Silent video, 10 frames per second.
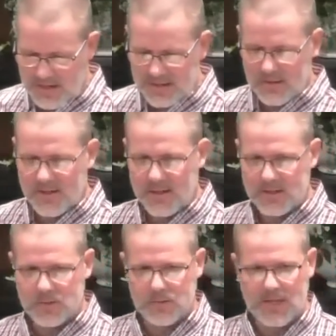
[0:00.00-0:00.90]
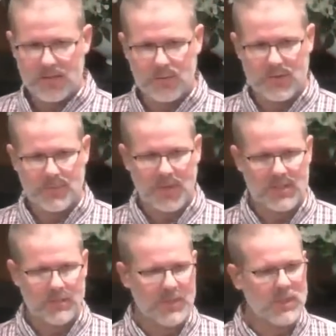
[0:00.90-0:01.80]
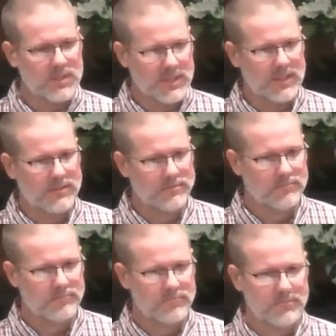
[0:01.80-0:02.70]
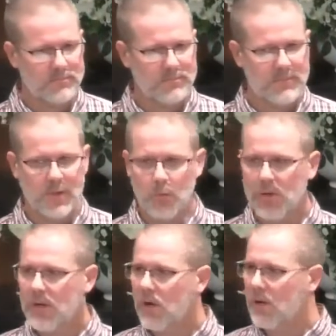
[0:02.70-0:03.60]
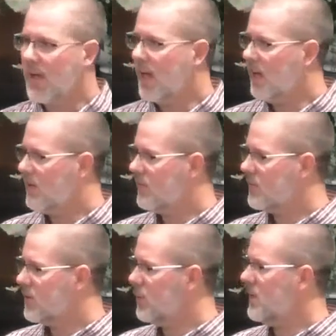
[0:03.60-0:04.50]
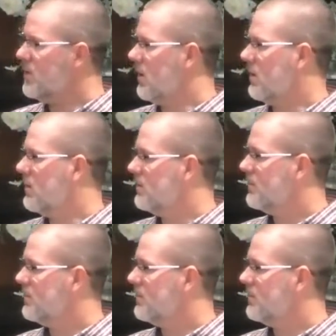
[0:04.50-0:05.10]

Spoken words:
I look at it as a responsibility that we all have to each other,